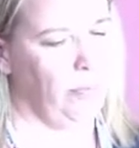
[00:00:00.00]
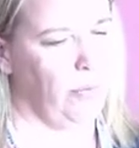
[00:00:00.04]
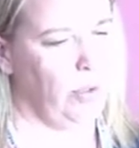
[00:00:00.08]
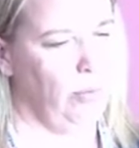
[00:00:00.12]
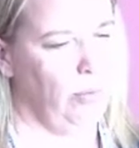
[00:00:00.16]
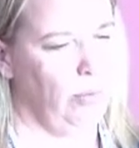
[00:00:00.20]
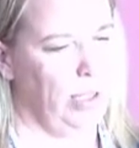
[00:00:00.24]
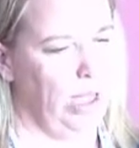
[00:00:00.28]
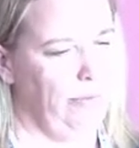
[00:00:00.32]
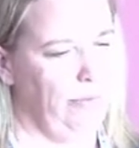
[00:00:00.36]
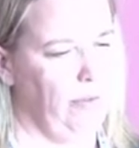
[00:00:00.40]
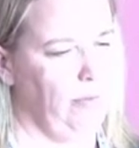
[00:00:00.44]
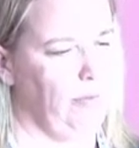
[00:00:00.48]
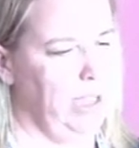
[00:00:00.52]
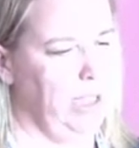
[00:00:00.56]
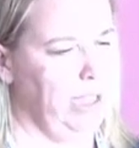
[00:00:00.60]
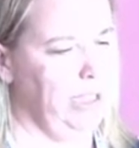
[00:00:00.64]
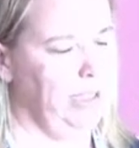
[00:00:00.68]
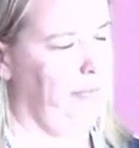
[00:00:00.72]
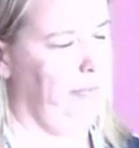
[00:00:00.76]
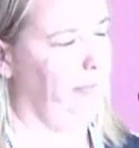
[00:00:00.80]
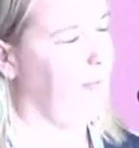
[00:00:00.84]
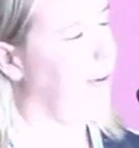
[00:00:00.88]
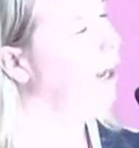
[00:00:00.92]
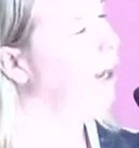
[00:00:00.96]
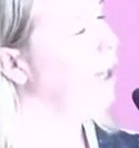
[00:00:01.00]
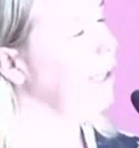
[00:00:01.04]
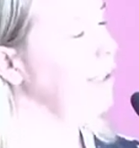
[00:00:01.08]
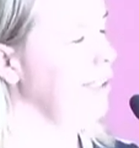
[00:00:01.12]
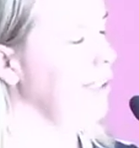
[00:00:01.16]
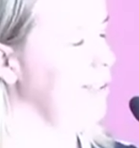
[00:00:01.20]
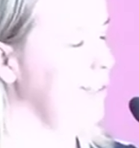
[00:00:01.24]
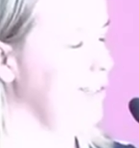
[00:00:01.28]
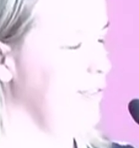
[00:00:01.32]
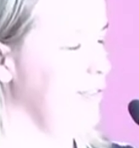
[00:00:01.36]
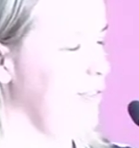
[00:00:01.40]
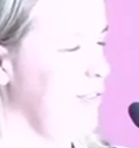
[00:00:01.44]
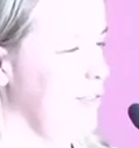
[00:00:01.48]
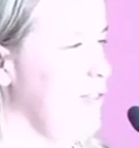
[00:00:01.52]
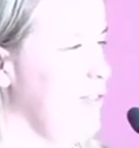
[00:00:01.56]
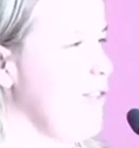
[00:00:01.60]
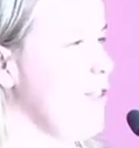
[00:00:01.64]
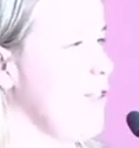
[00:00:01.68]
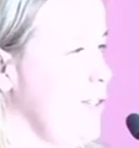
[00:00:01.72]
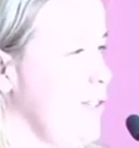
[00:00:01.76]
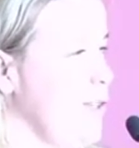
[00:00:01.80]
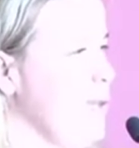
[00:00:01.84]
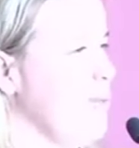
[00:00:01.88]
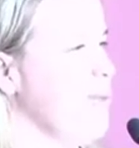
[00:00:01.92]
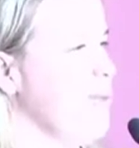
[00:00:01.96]
we haven't really defined the
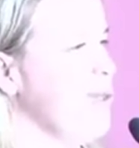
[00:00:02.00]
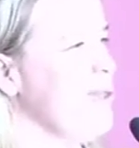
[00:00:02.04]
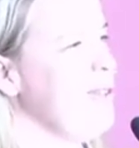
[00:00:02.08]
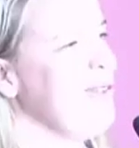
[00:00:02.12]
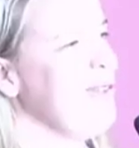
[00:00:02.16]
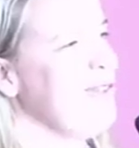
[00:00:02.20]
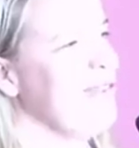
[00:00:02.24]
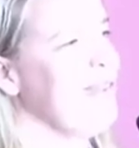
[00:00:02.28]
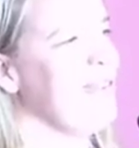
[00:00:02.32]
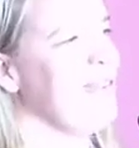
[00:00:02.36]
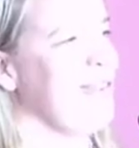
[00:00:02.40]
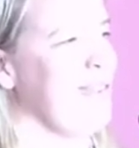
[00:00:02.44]
super users